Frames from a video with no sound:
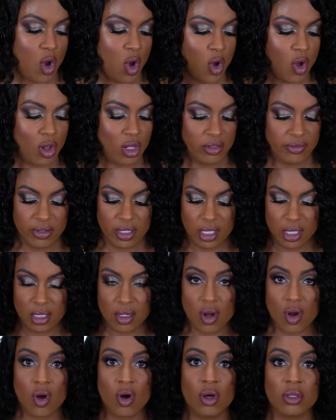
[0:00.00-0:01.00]
All of it.
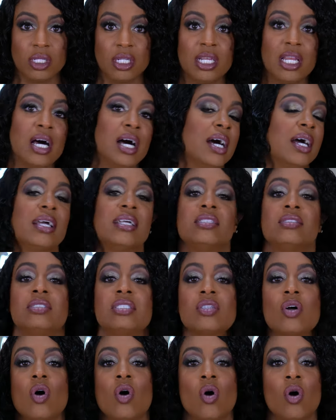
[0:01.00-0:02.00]
All the
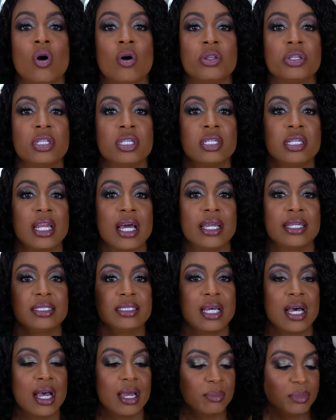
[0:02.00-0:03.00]
lines, all the
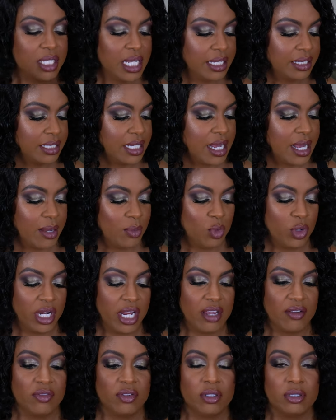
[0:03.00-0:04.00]
nighttime, daytime,
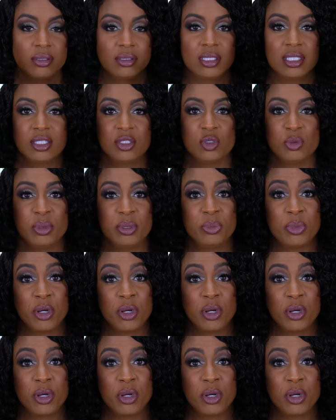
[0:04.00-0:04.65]
whatever. This will be